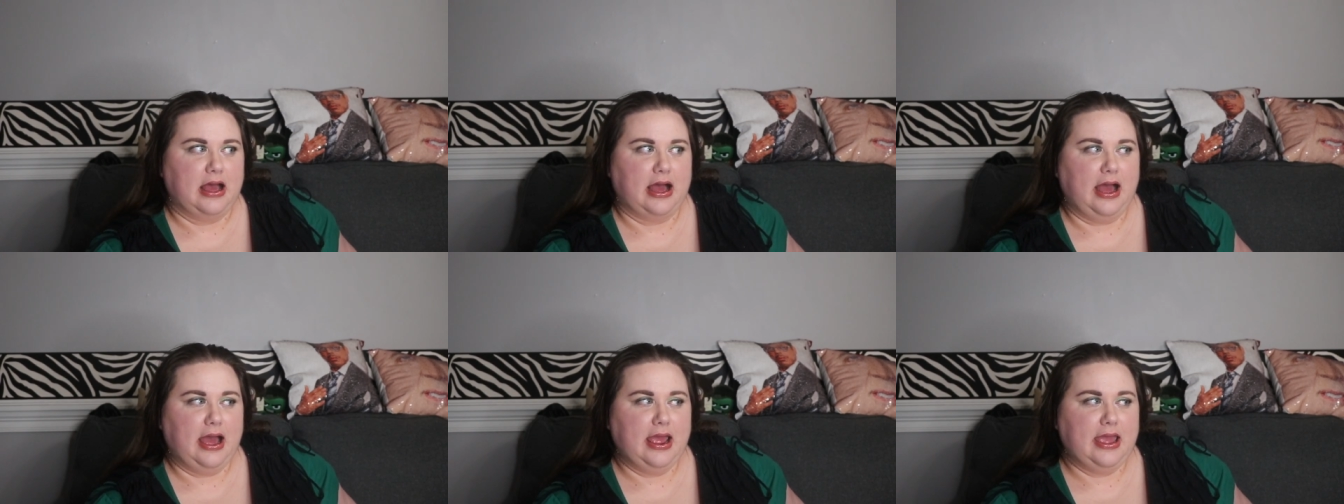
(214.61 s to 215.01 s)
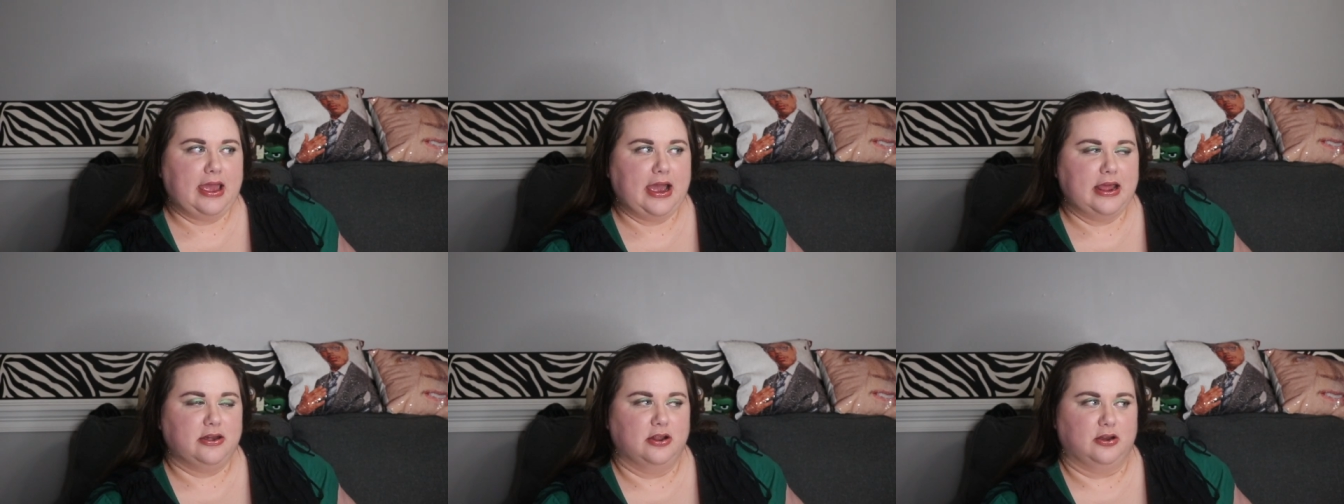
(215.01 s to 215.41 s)
I
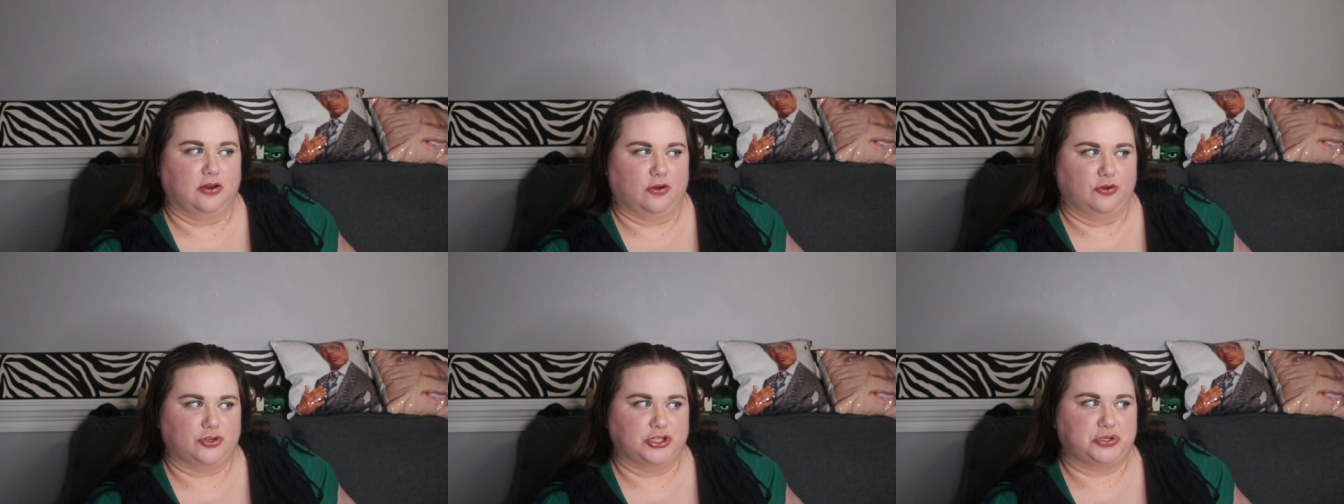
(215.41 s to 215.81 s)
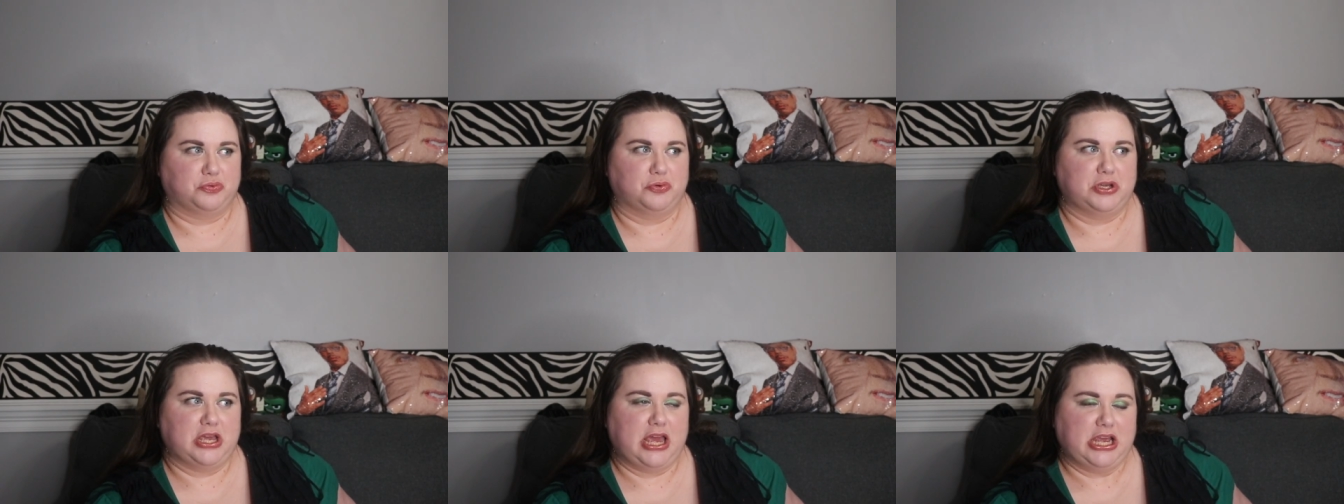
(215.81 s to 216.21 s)
had an
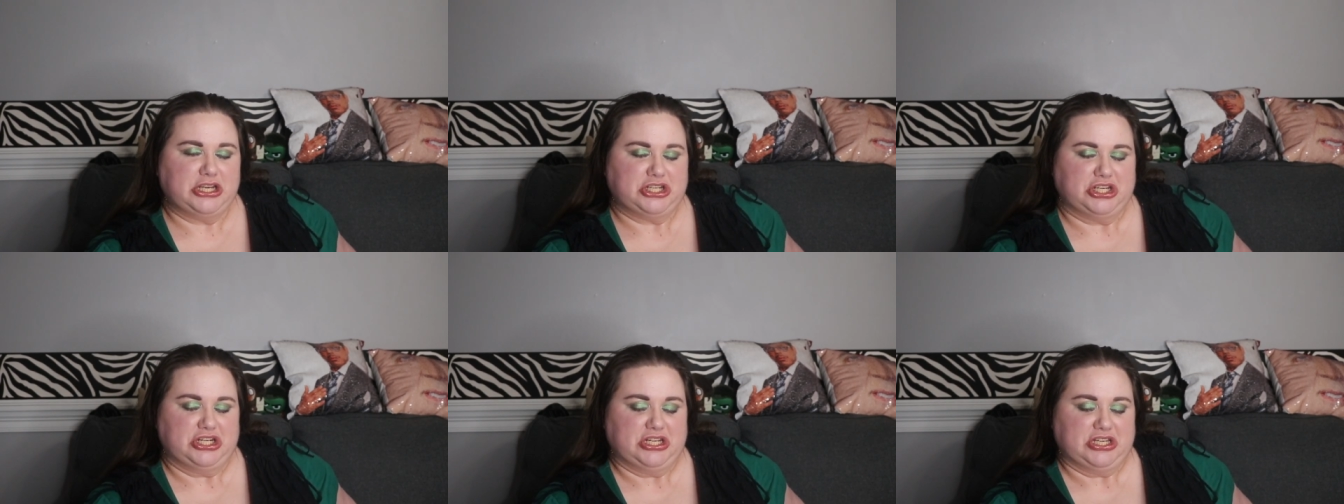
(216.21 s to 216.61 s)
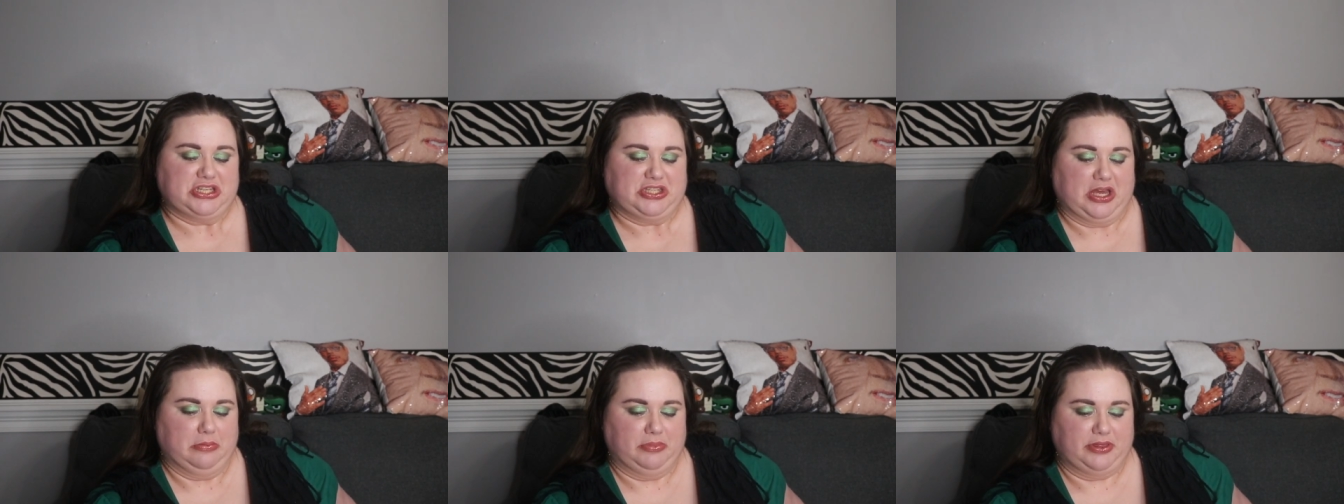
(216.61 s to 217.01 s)
allergic reaction to
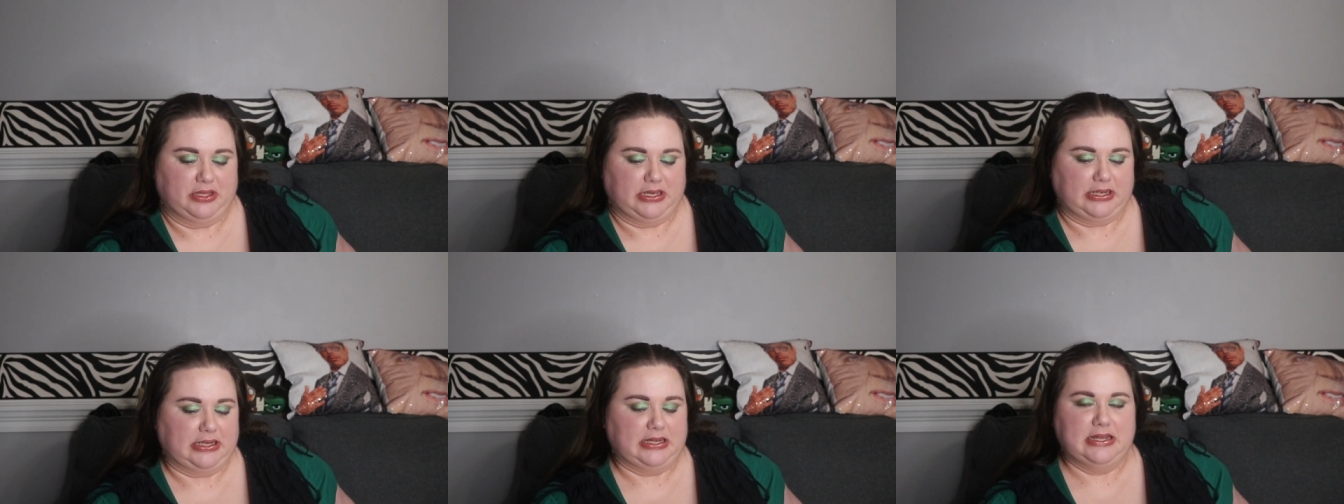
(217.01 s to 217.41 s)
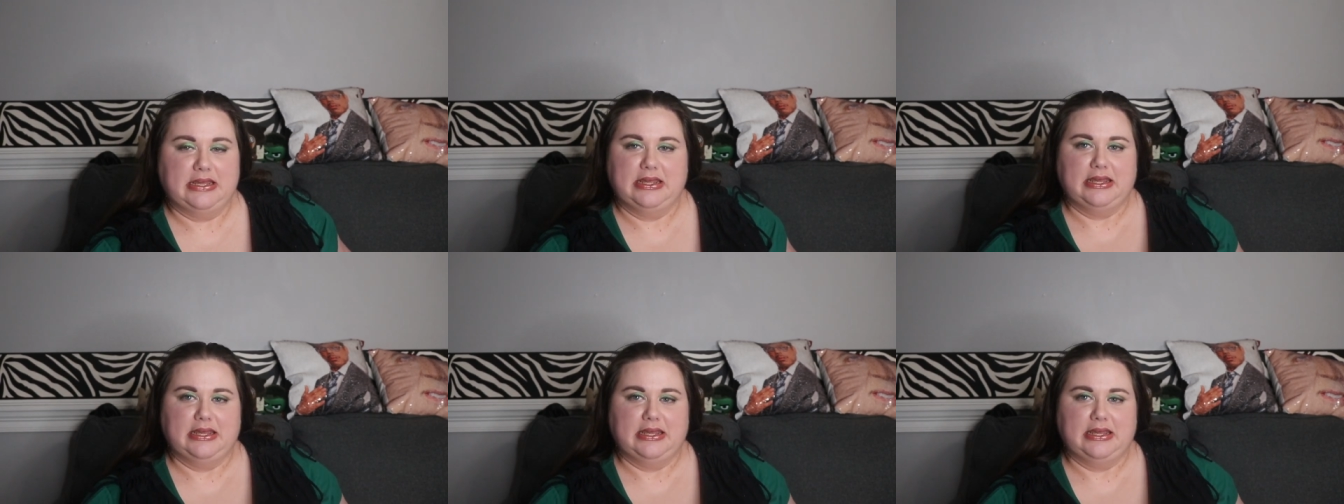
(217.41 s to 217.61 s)
something.